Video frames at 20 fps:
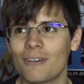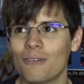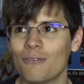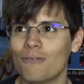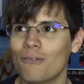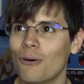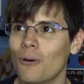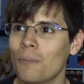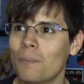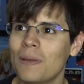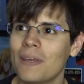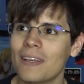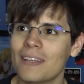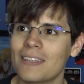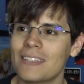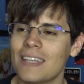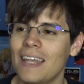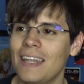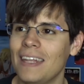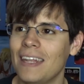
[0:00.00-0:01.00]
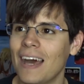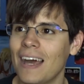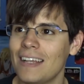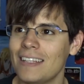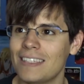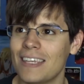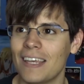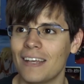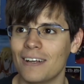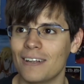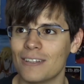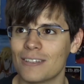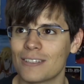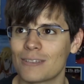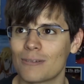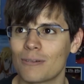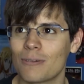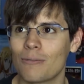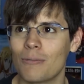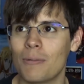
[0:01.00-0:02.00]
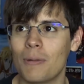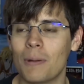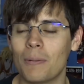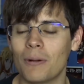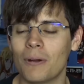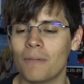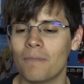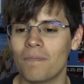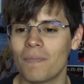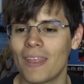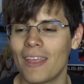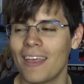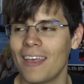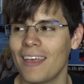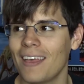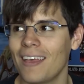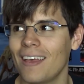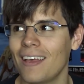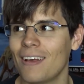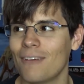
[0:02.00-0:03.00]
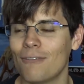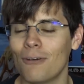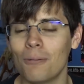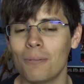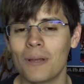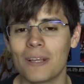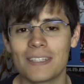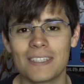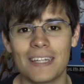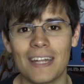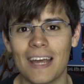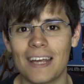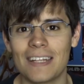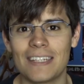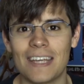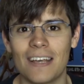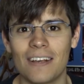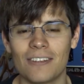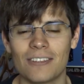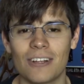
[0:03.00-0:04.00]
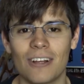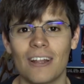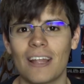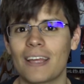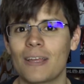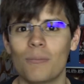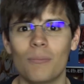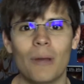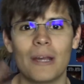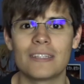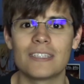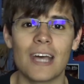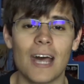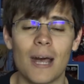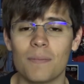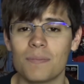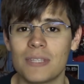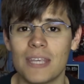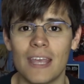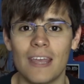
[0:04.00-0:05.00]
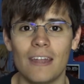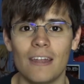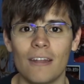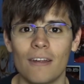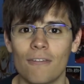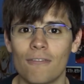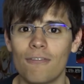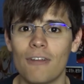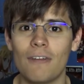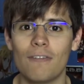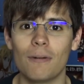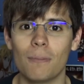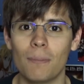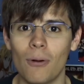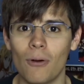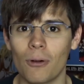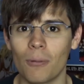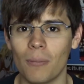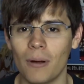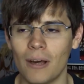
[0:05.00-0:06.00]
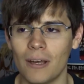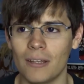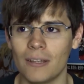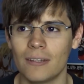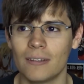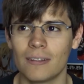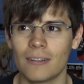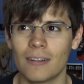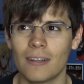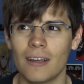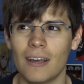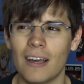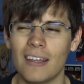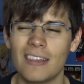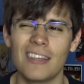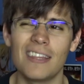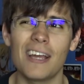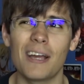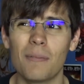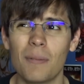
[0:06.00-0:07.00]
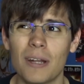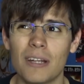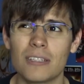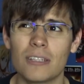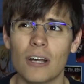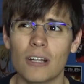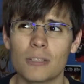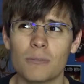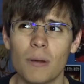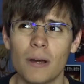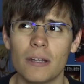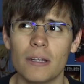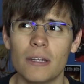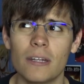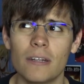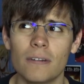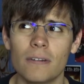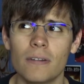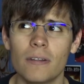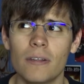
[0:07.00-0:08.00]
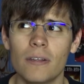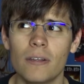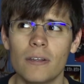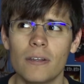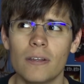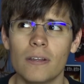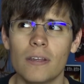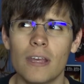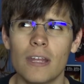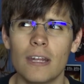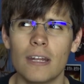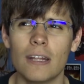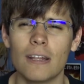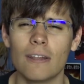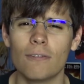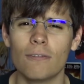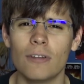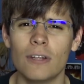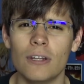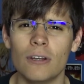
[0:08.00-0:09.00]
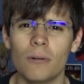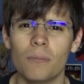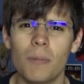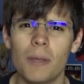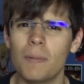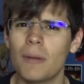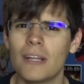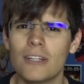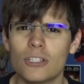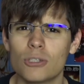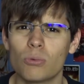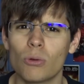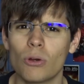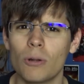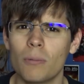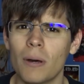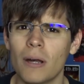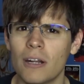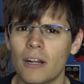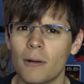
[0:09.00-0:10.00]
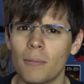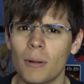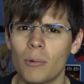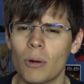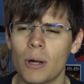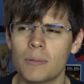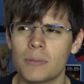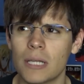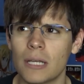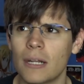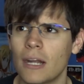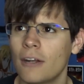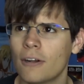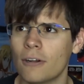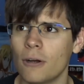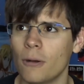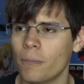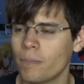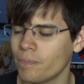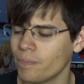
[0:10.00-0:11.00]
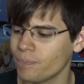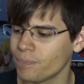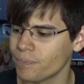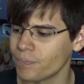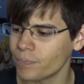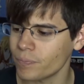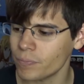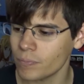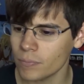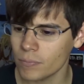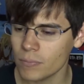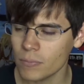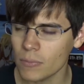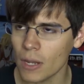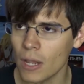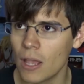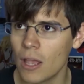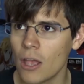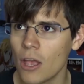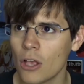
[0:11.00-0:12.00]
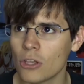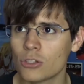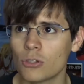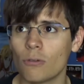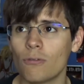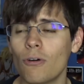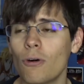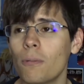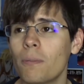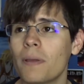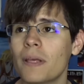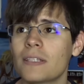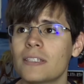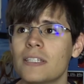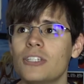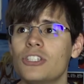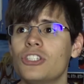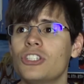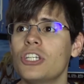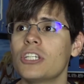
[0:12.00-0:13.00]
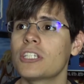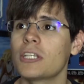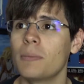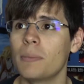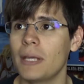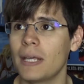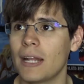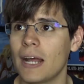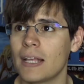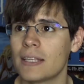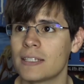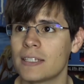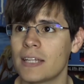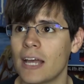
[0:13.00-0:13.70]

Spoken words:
Vulpix, and Ninetales. Remember, Vulpix and Ninetales are like in my top 10 favorite Pokemon. I think I might have talked about it in another video. Maybe I just wrote about it on my website. I don't know. So Vulpix is just going to be an Ice